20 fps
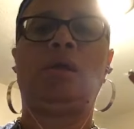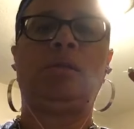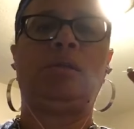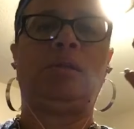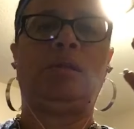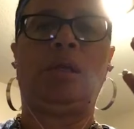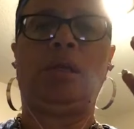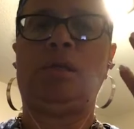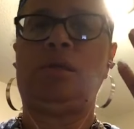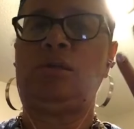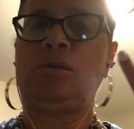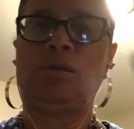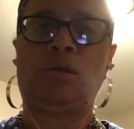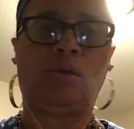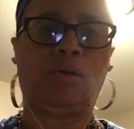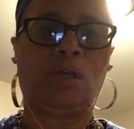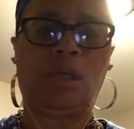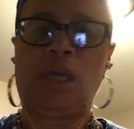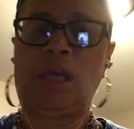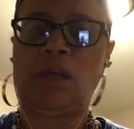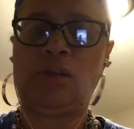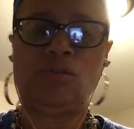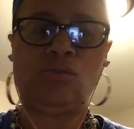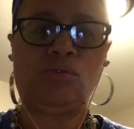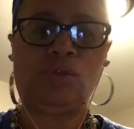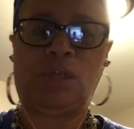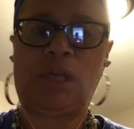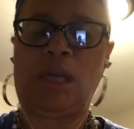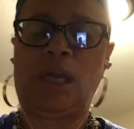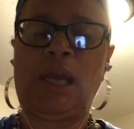they, can't
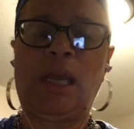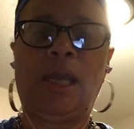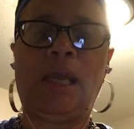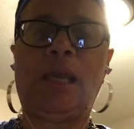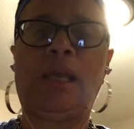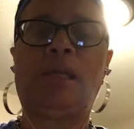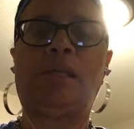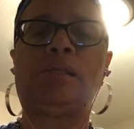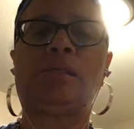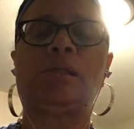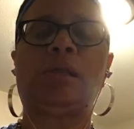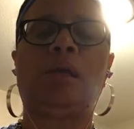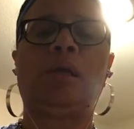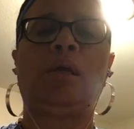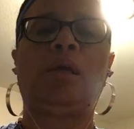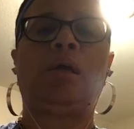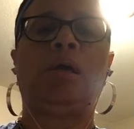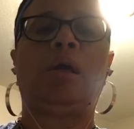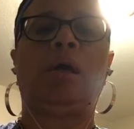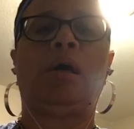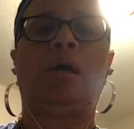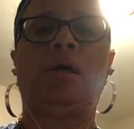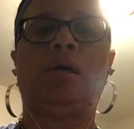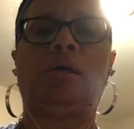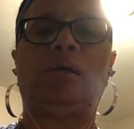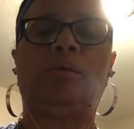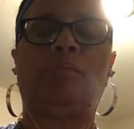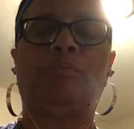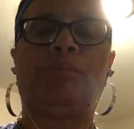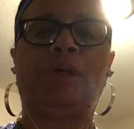use their hands.
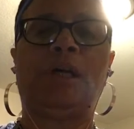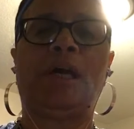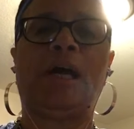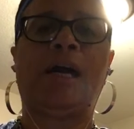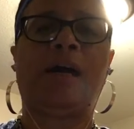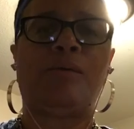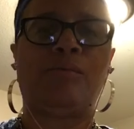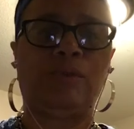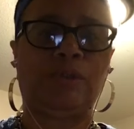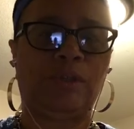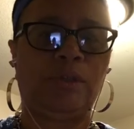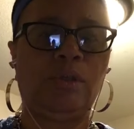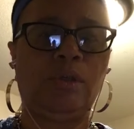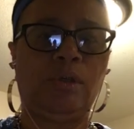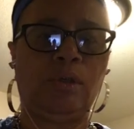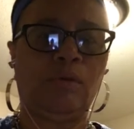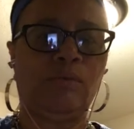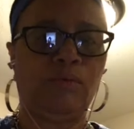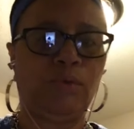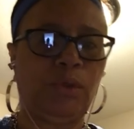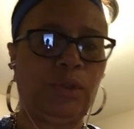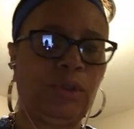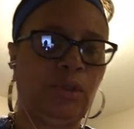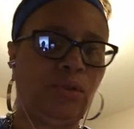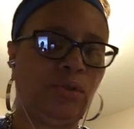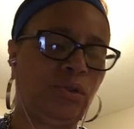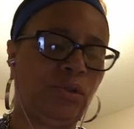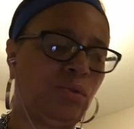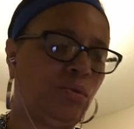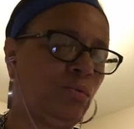But God was, really
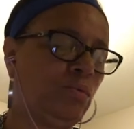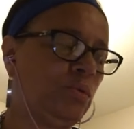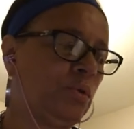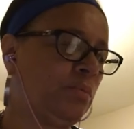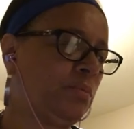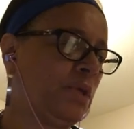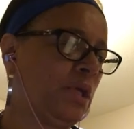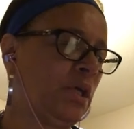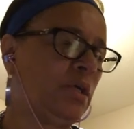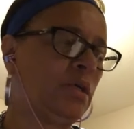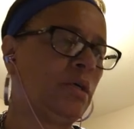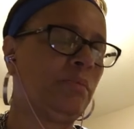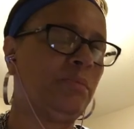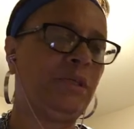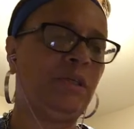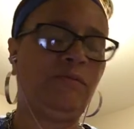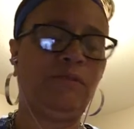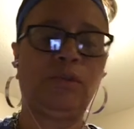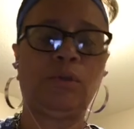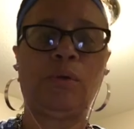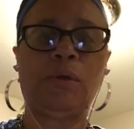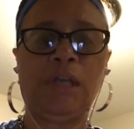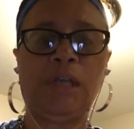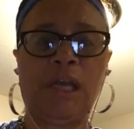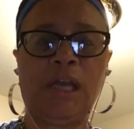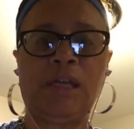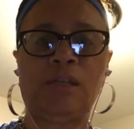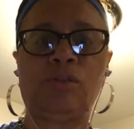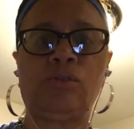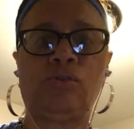good to him. Even though he
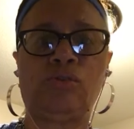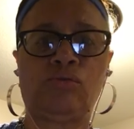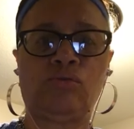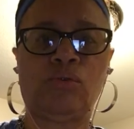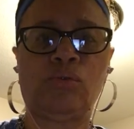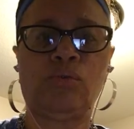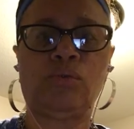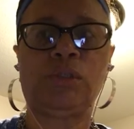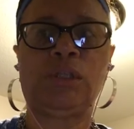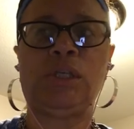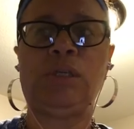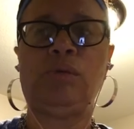had the strokes, he